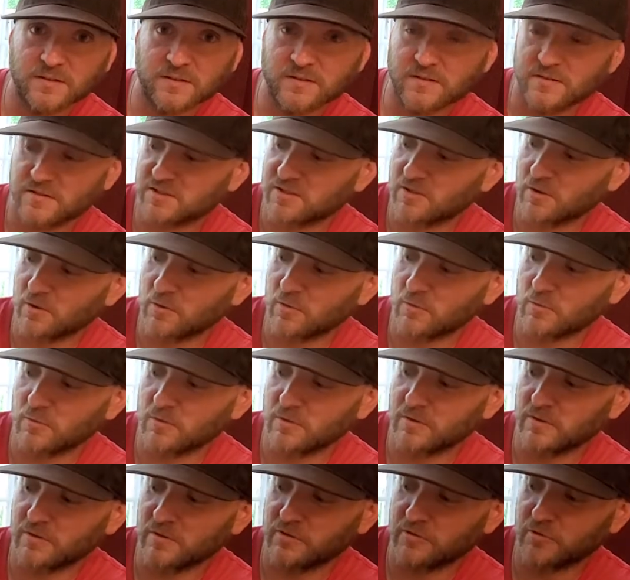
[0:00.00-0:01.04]
So
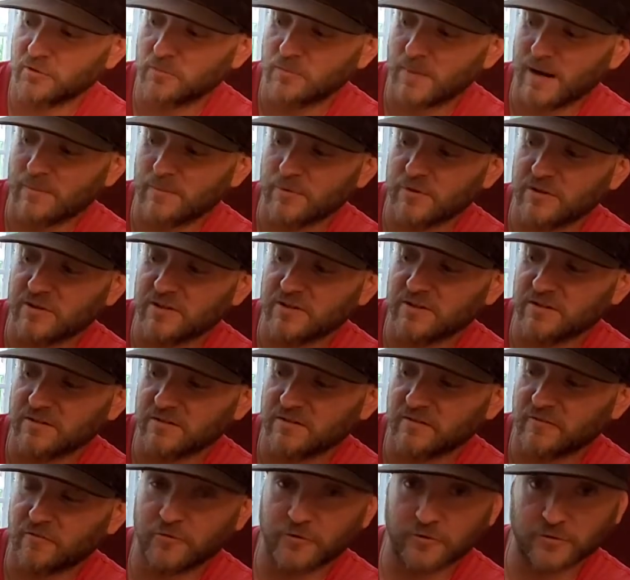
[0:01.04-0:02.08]
your memory
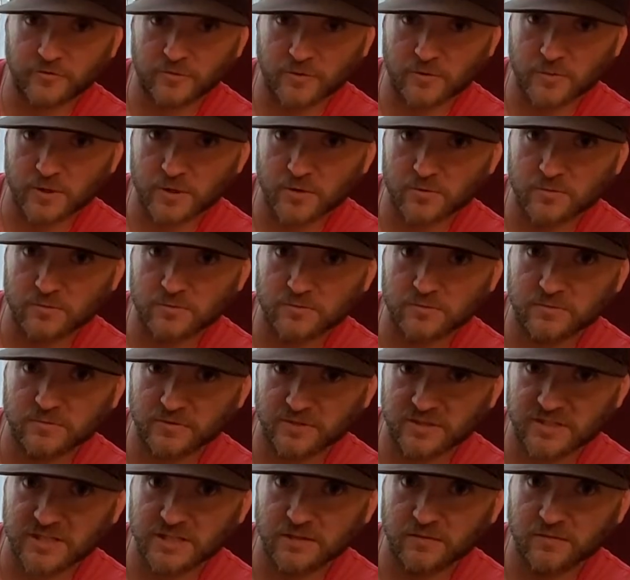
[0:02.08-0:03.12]
for your remote, your
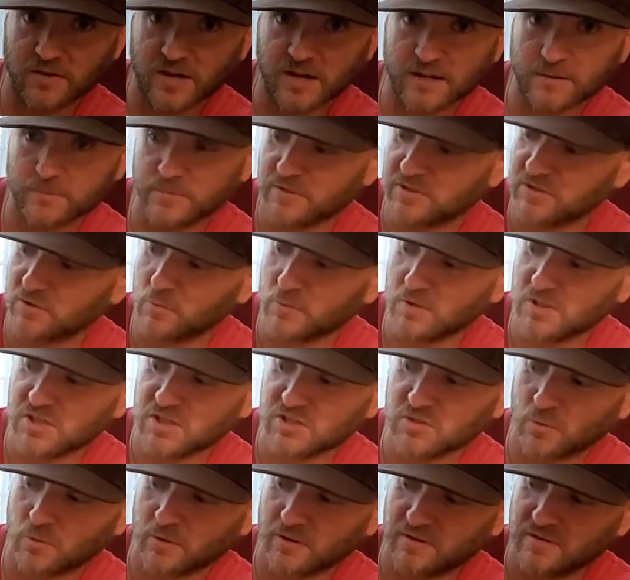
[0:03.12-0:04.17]
key fob, is always
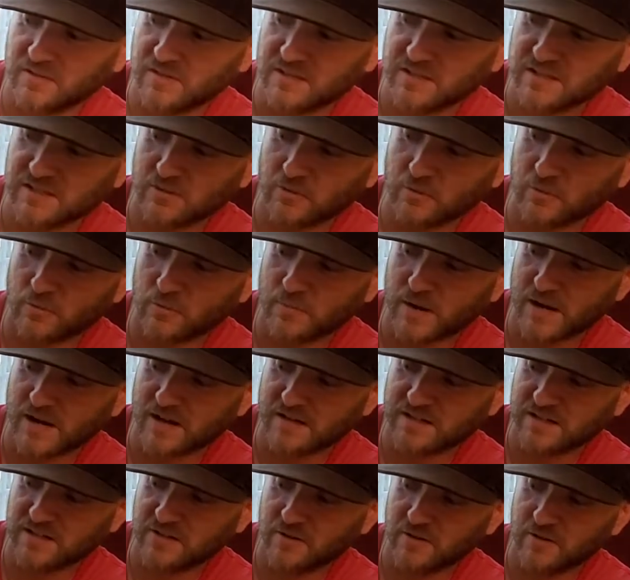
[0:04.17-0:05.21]
stored in this little
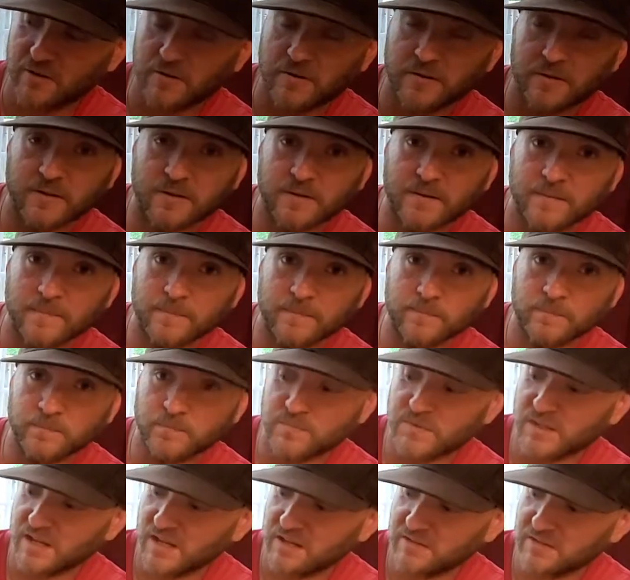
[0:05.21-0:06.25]
box here.
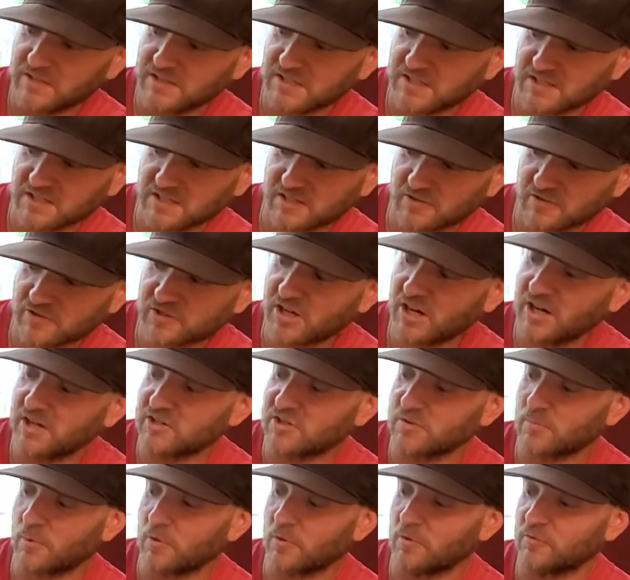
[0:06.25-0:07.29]
And this is
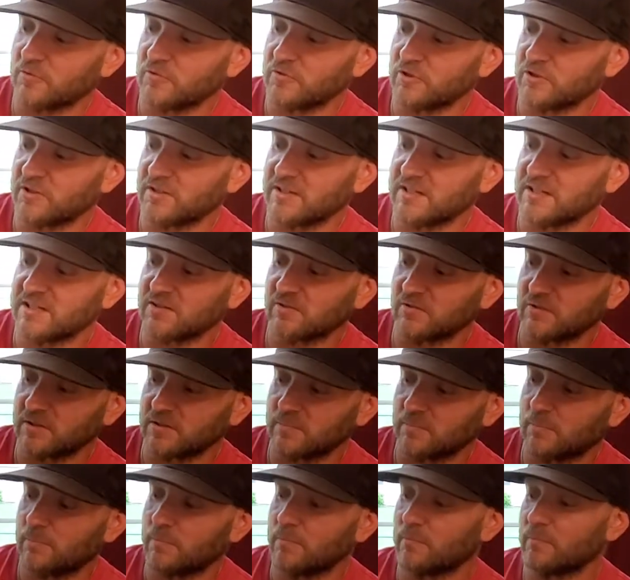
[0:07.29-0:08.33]
interchangeable. You can easily,
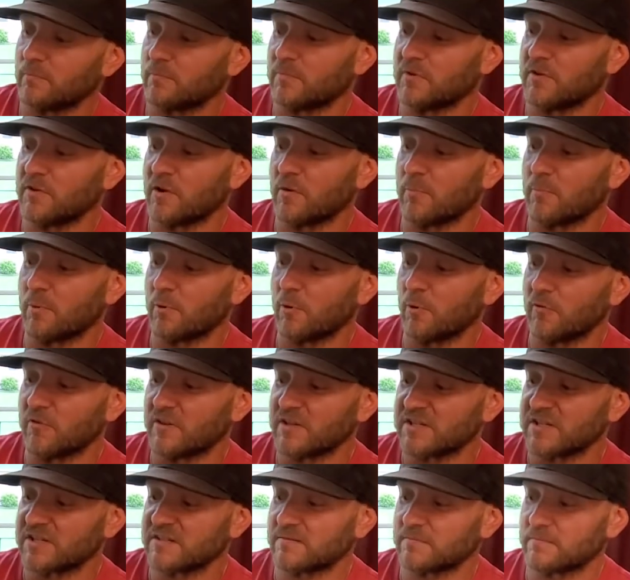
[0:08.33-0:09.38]
pull
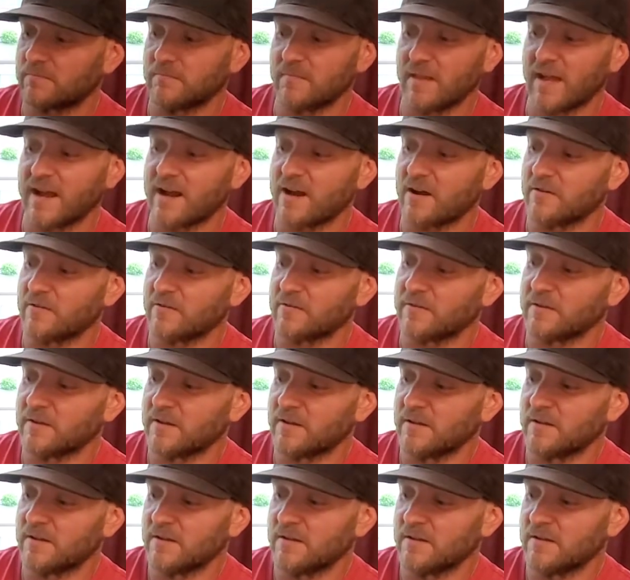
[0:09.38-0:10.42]
this out.
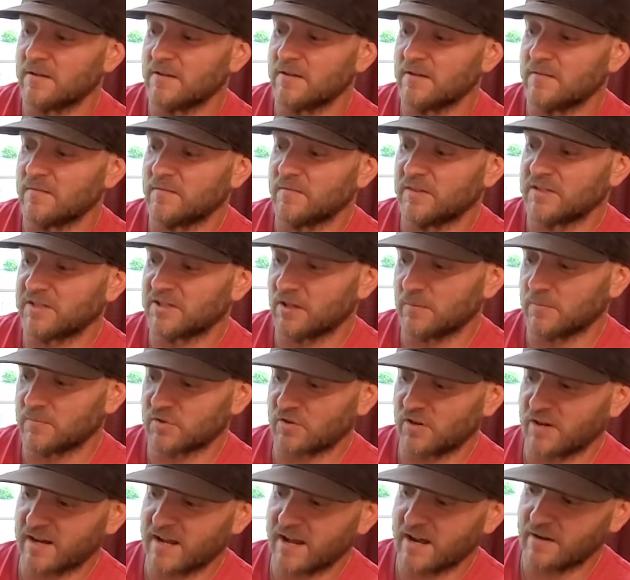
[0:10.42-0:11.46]
This comes
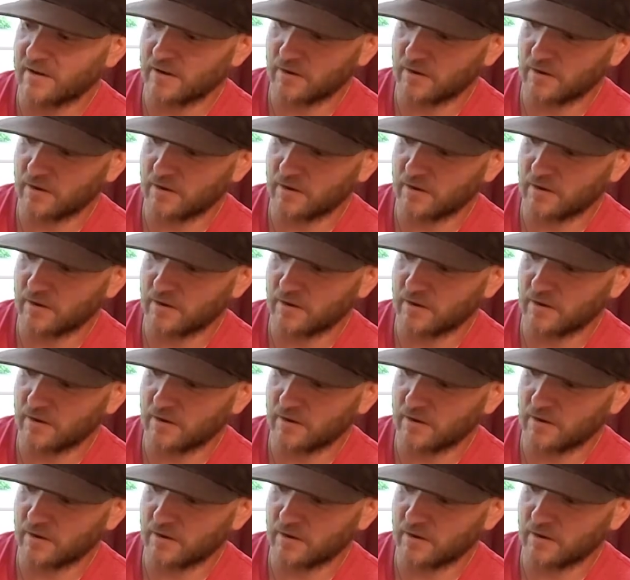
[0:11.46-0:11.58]
right out